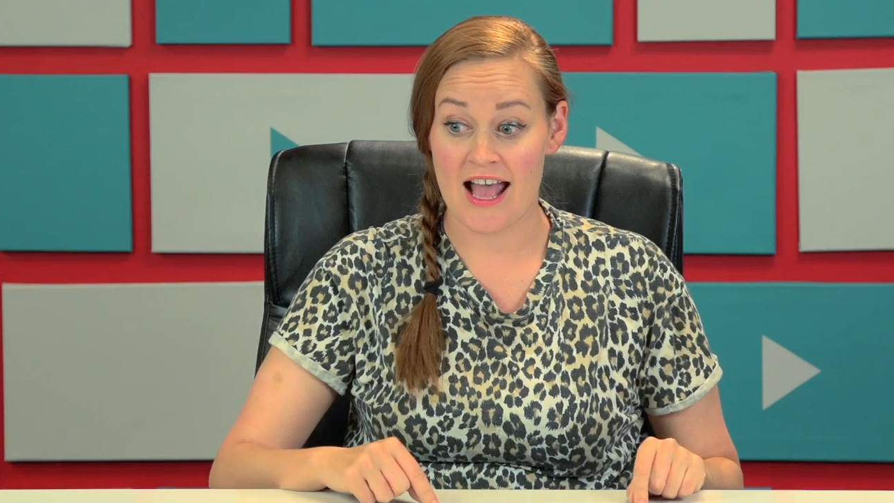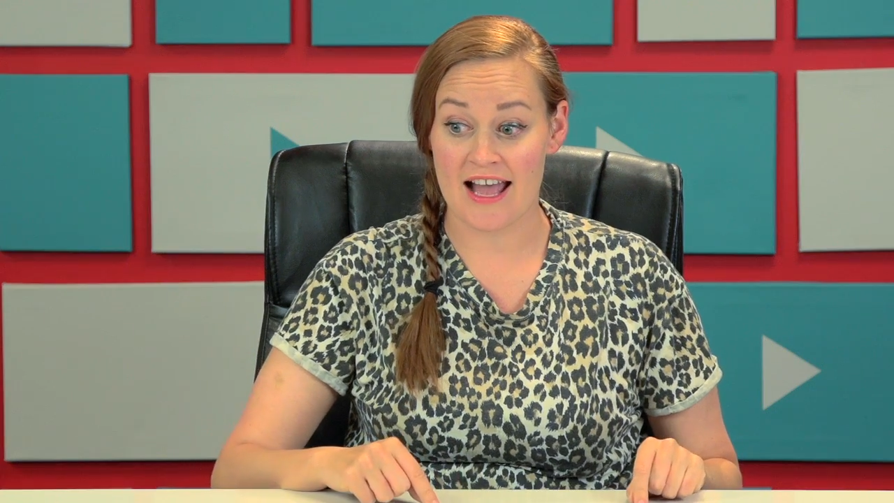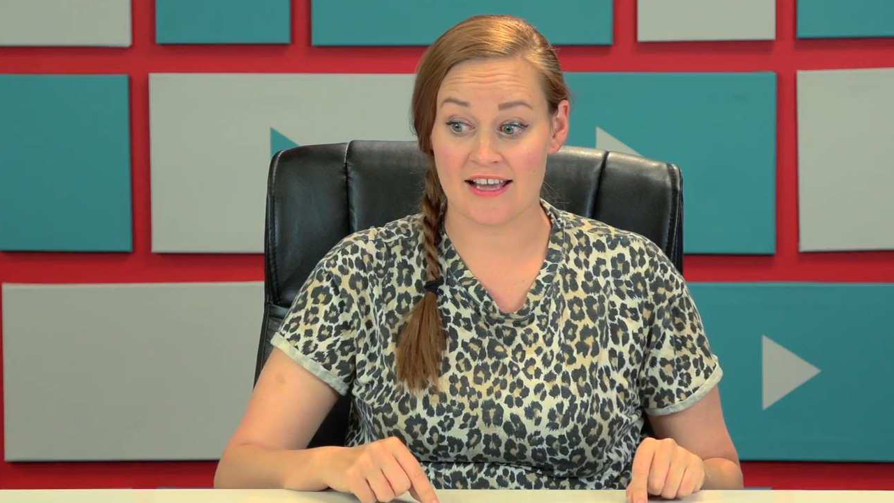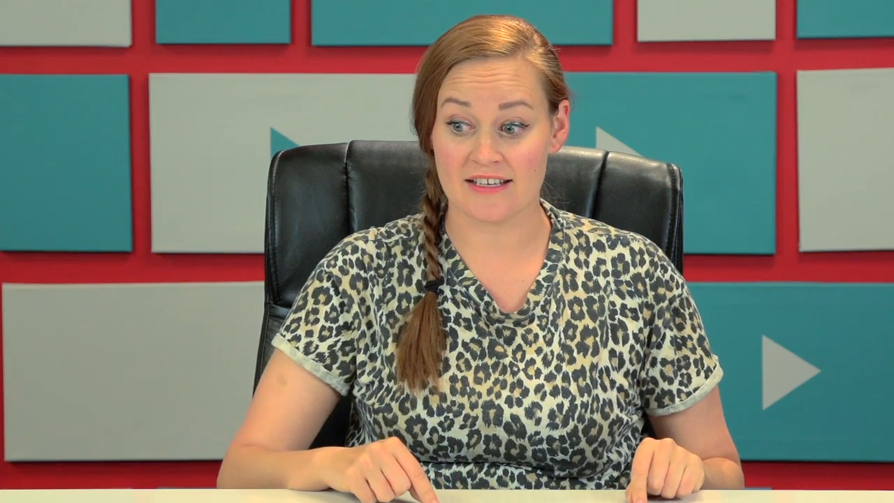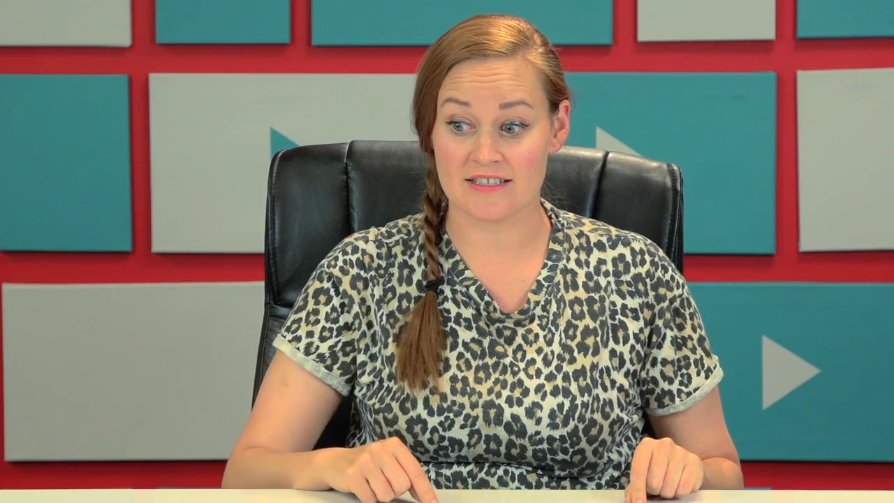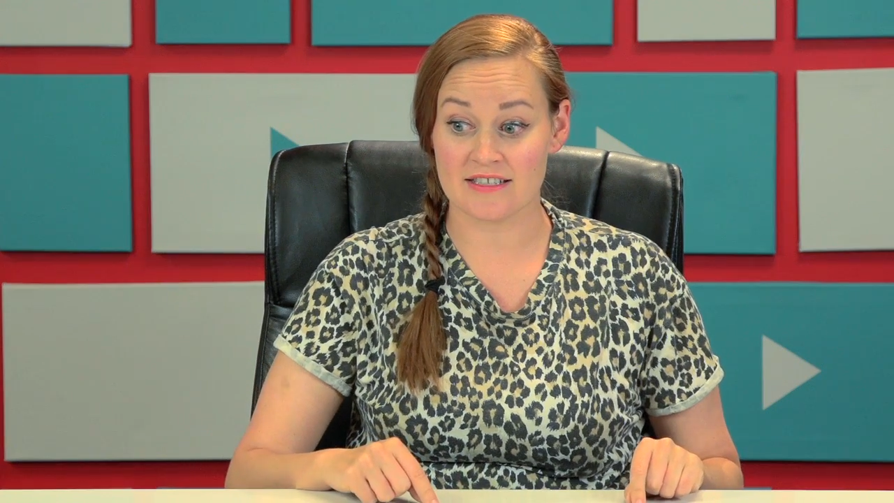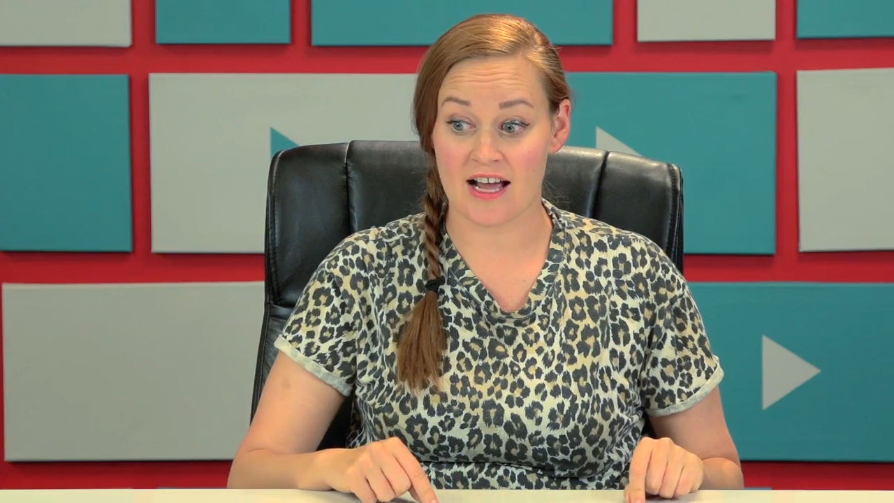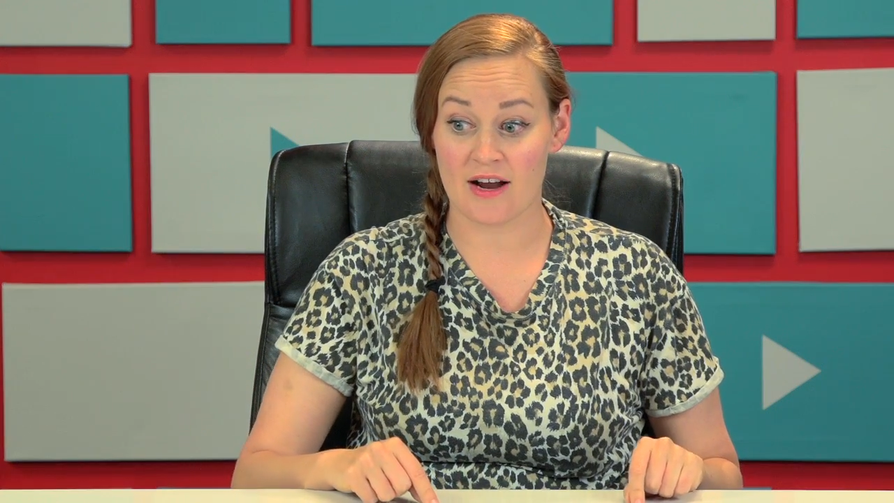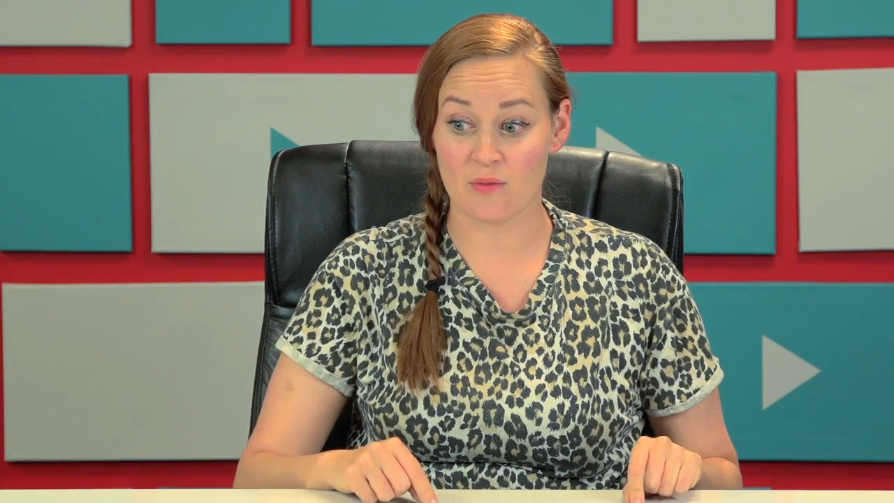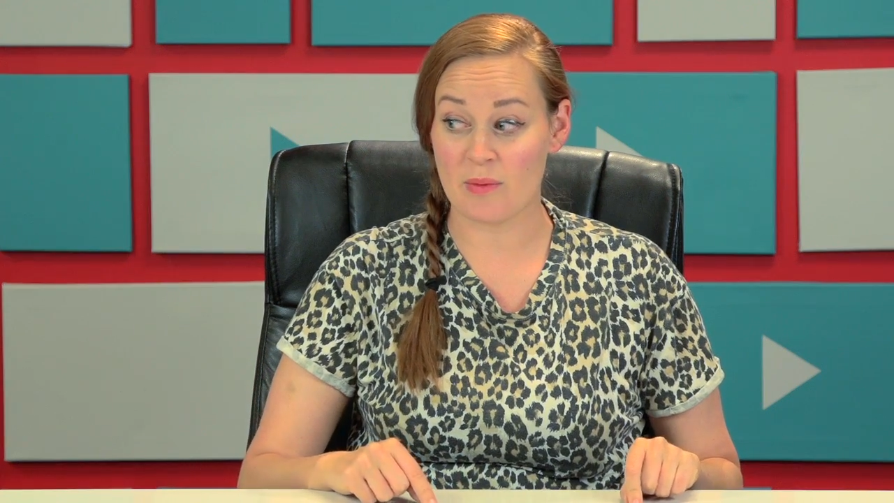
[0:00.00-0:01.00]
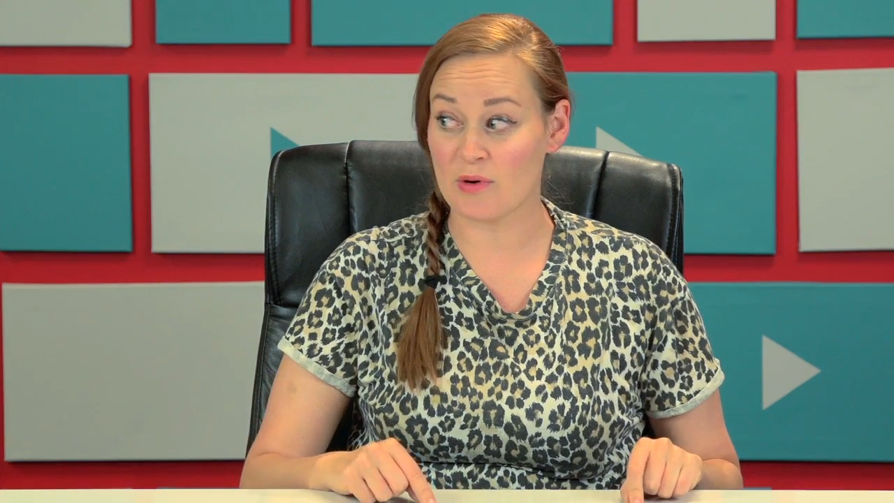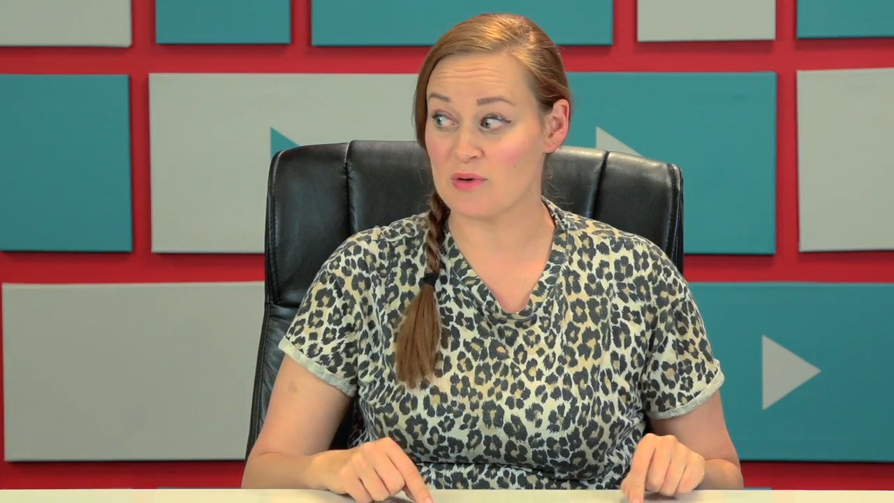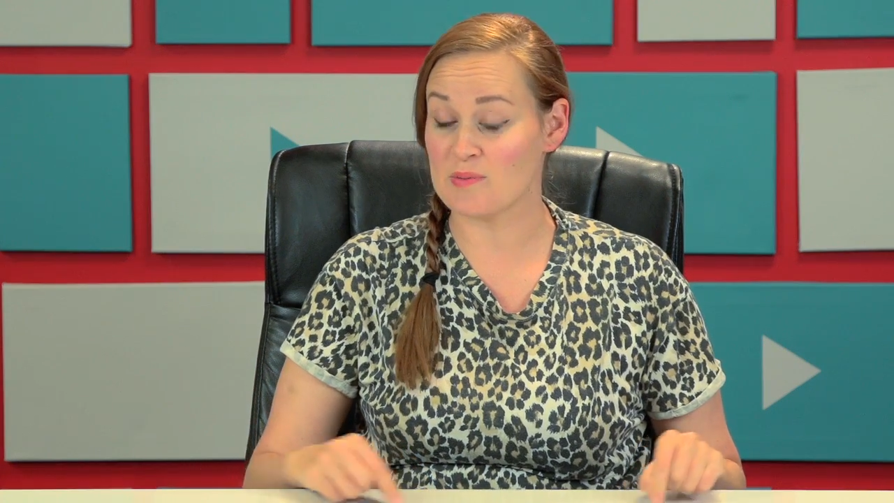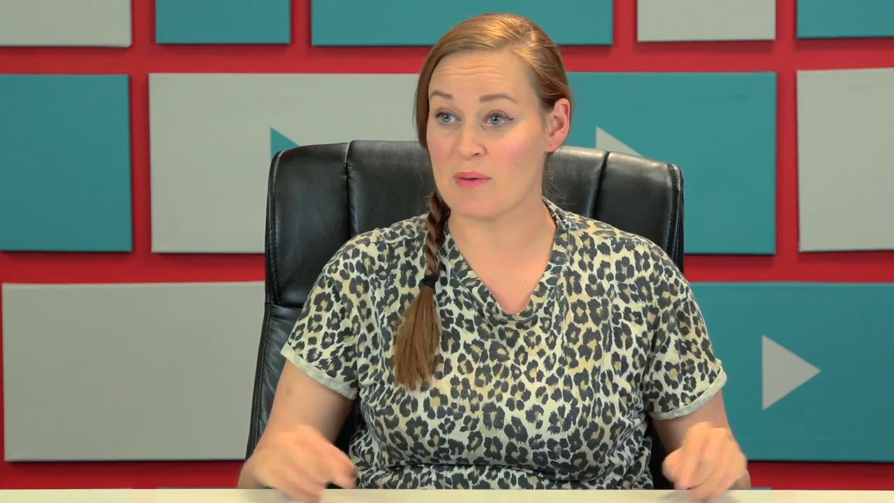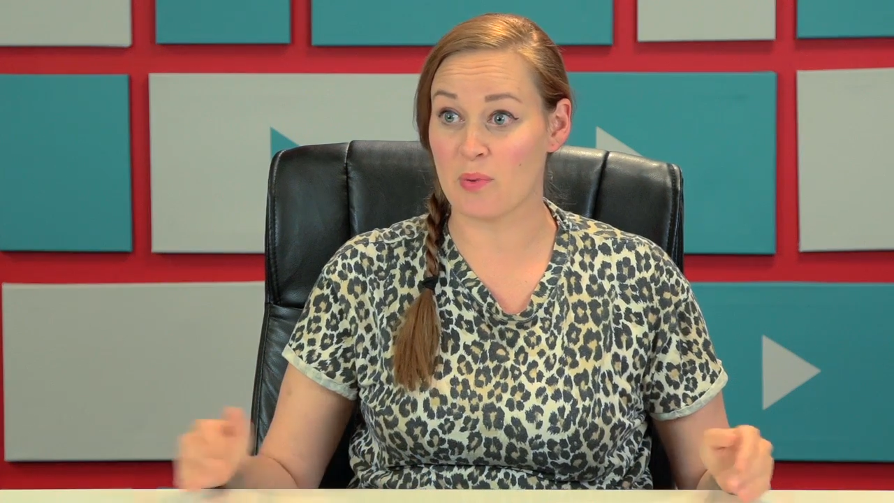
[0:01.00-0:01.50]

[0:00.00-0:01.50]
and I remember it was my